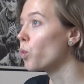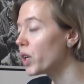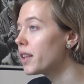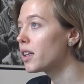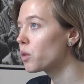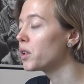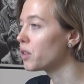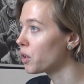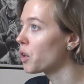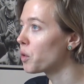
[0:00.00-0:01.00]
we think we
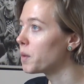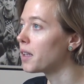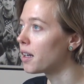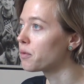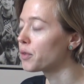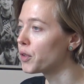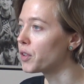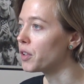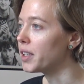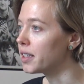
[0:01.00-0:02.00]
could go a lot
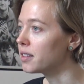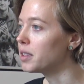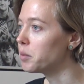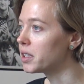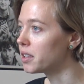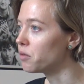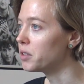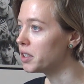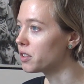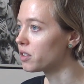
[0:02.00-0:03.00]
further in a limited
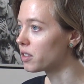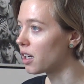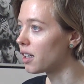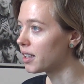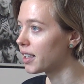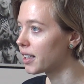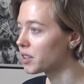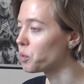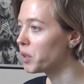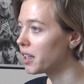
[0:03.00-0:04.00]
regional
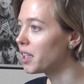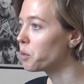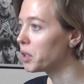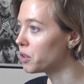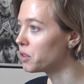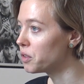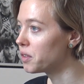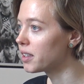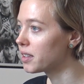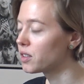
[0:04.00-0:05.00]
context. We think we could do
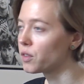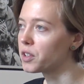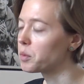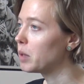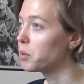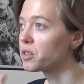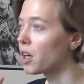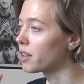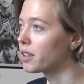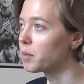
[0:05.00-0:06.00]
this. So there's people
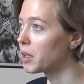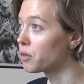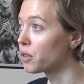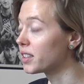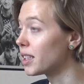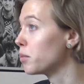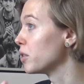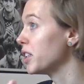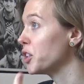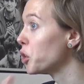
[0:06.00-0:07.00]
talking about, for example,
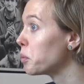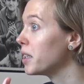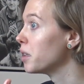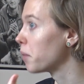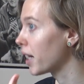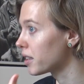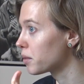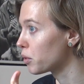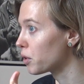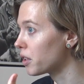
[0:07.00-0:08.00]
a European
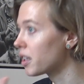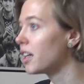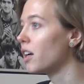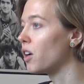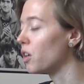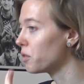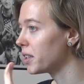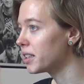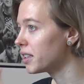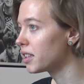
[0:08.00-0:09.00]
passport
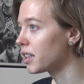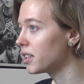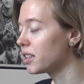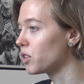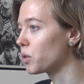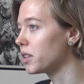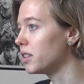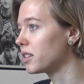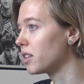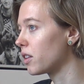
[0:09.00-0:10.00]
already in the
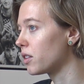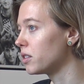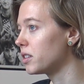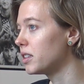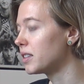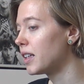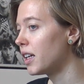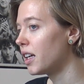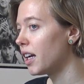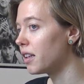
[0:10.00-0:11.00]
1920s and 30s.
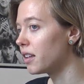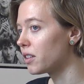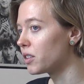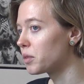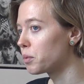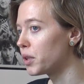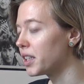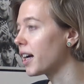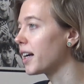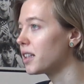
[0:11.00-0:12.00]
And there's
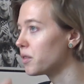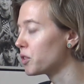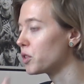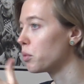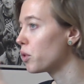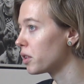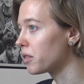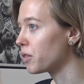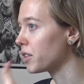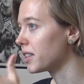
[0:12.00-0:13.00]
pretty high level
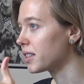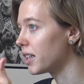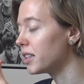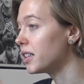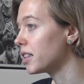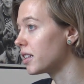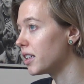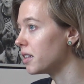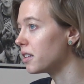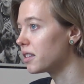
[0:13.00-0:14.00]
support for this idea
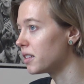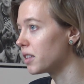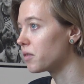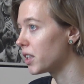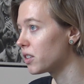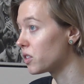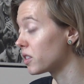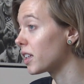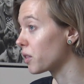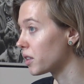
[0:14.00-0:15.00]
in the League of Nations
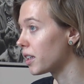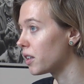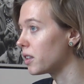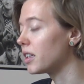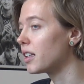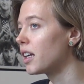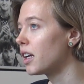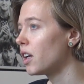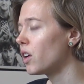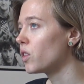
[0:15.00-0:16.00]
Secretariat.
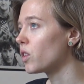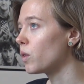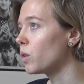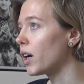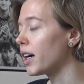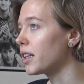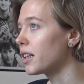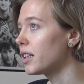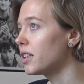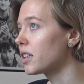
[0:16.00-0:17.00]
So I
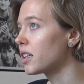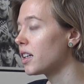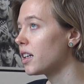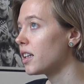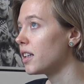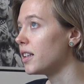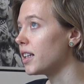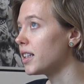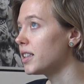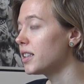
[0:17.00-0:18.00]
think
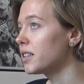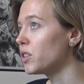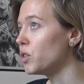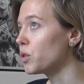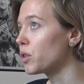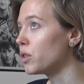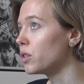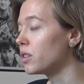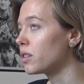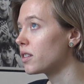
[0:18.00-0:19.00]
the idea that you
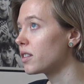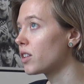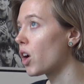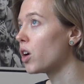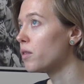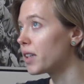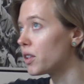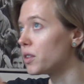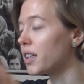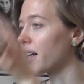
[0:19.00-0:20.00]
could carve
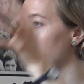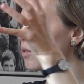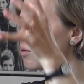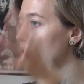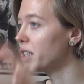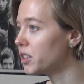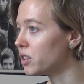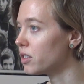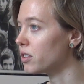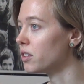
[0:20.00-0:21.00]
out a kind of
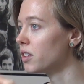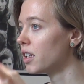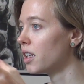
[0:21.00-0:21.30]
regional